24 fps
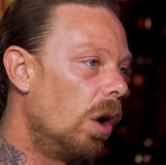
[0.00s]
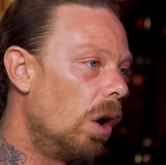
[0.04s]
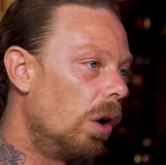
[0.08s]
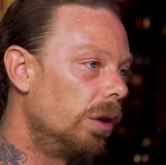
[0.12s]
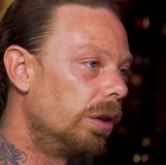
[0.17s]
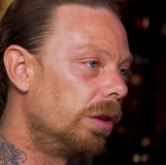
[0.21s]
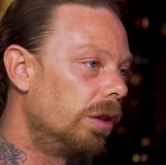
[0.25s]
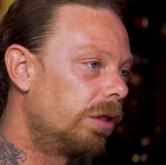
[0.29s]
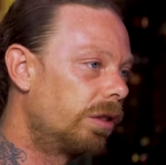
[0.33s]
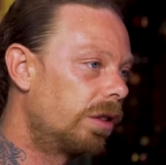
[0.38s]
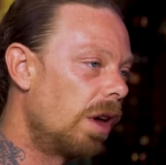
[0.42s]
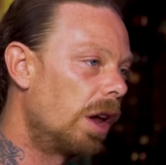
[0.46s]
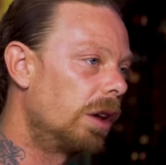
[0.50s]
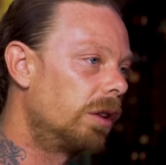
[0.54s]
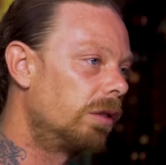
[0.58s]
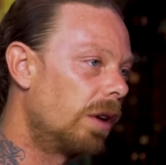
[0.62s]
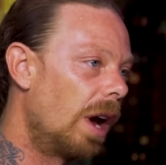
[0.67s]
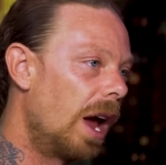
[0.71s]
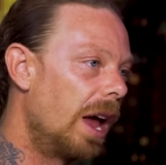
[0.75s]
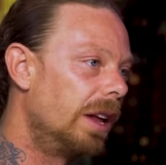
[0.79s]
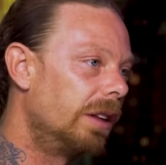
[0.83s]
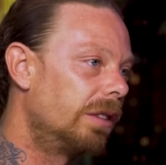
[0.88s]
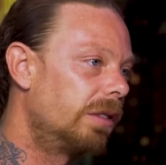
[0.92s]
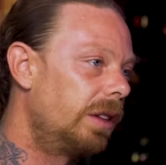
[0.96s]
on
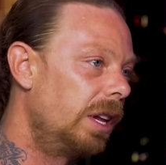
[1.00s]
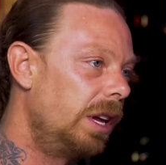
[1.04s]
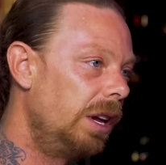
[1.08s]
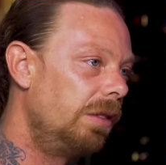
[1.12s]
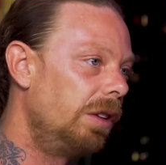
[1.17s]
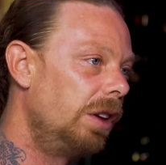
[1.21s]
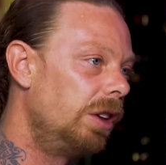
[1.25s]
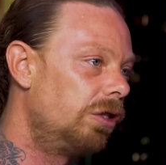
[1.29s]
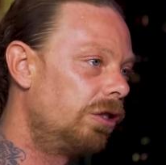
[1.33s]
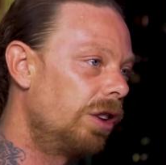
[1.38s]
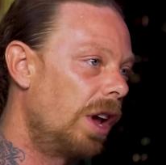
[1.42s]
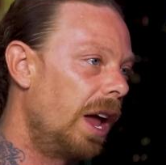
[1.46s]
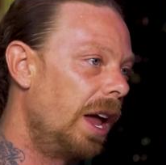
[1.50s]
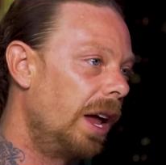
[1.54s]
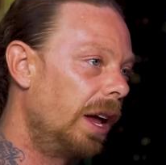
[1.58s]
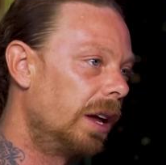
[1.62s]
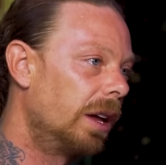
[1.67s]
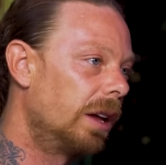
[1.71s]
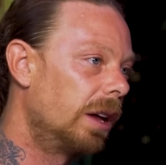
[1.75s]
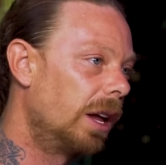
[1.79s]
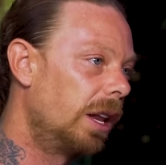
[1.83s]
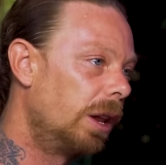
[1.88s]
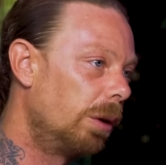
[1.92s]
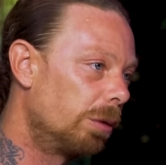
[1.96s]
Sunrise TVJ.
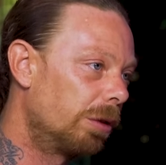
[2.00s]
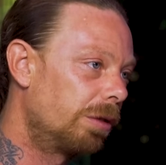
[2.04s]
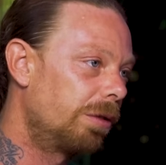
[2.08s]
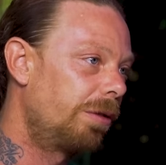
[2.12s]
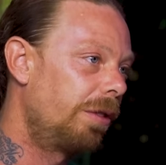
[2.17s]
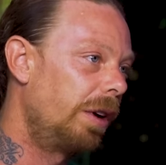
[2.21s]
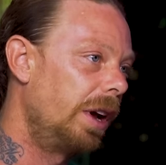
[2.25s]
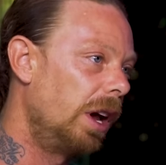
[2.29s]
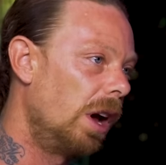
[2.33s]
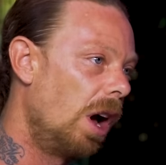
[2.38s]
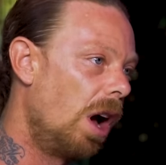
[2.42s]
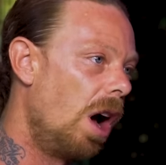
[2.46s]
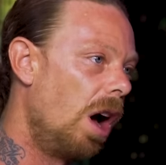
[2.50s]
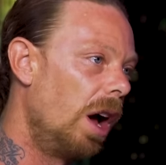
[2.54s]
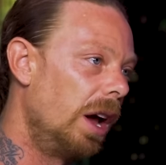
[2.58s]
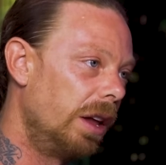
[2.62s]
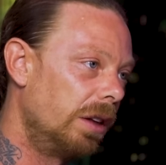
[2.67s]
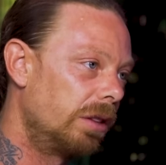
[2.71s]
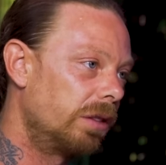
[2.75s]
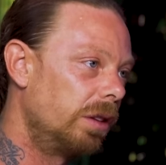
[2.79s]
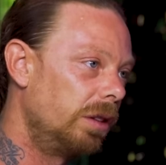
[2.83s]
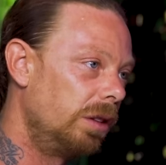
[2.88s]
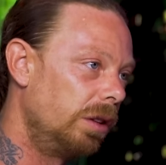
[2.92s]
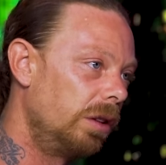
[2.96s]
Mm-hmm. There was three
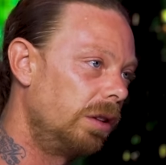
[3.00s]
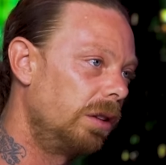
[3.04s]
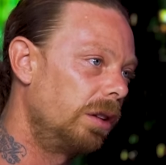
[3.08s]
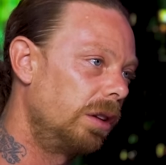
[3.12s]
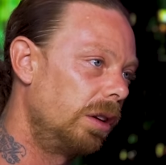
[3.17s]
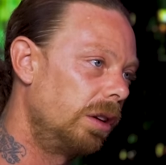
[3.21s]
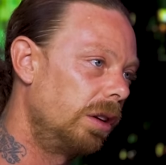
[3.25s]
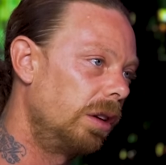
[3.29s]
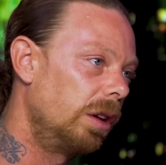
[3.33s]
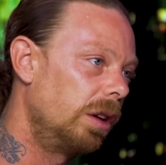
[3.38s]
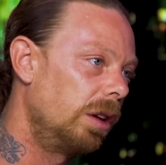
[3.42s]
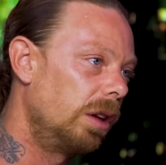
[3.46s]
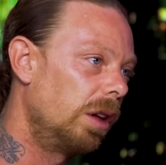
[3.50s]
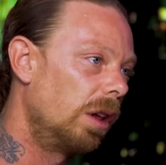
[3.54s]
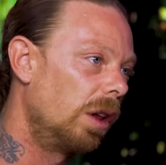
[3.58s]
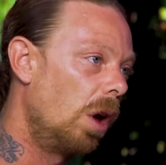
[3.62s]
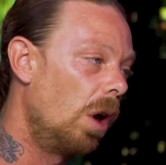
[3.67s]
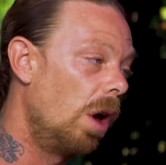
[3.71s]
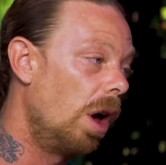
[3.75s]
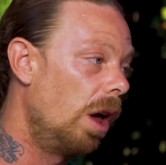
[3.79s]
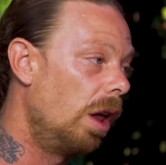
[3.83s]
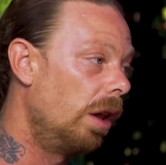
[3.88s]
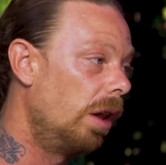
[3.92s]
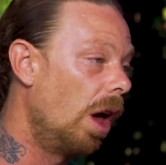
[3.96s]
artists, and you, you, you,
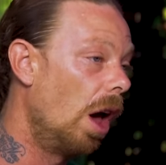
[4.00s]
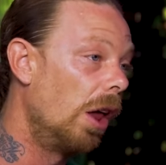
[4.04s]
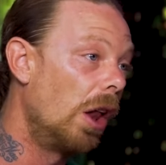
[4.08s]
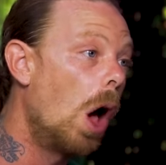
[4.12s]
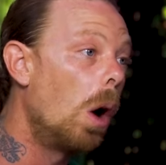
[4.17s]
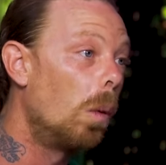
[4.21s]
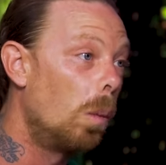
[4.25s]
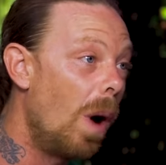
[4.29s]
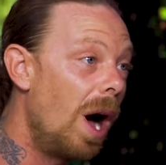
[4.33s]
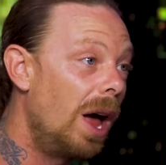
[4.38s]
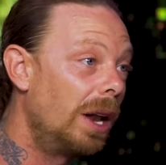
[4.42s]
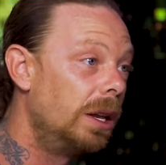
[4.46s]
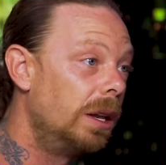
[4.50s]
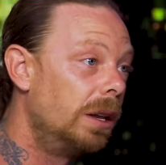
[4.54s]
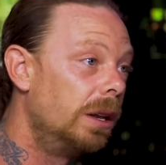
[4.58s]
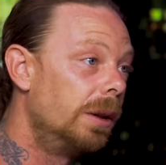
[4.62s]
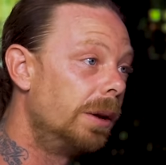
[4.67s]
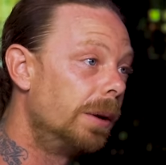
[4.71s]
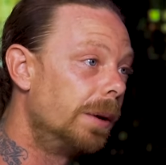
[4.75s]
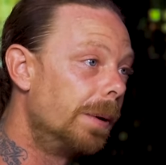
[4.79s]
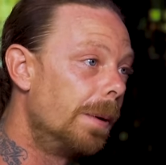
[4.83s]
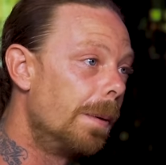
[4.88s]
know, and, and I won.